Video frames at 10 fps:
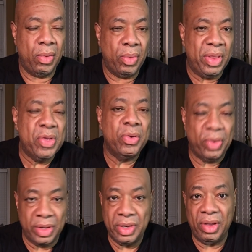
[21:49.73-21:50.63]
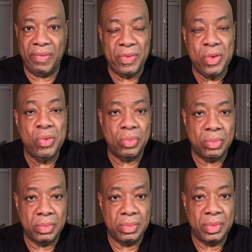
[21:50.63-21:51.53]
What are you going to do if you
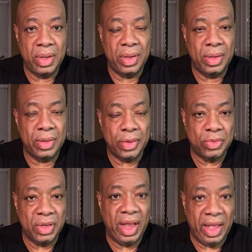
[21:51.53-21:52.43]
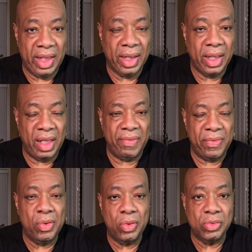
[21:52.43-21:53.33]
lose a leg, if
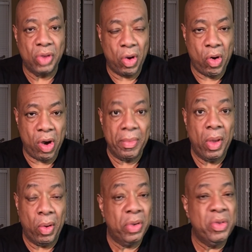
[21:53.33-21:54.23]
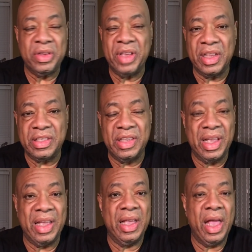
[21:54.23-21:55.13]
you lose an arm, or you just get sick
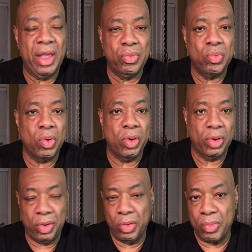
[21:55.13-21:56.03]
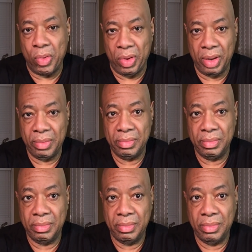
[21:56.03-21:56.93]
and can't work no more?
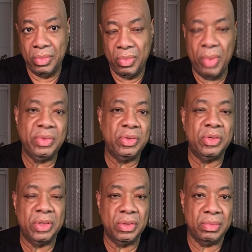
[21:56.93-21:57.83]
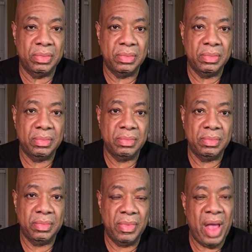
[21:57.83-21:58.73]
What would you do?
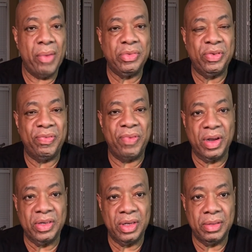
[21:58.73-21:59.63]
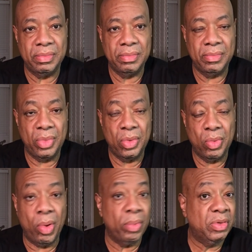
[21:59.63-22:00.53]
How would you function?
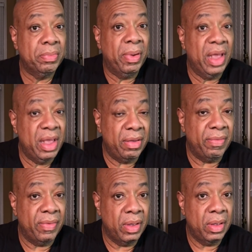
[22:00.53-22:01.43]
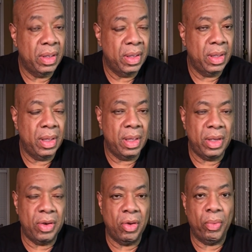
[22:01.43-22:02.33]
What would you believe?
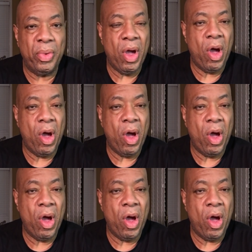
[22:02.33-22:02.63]
You know, we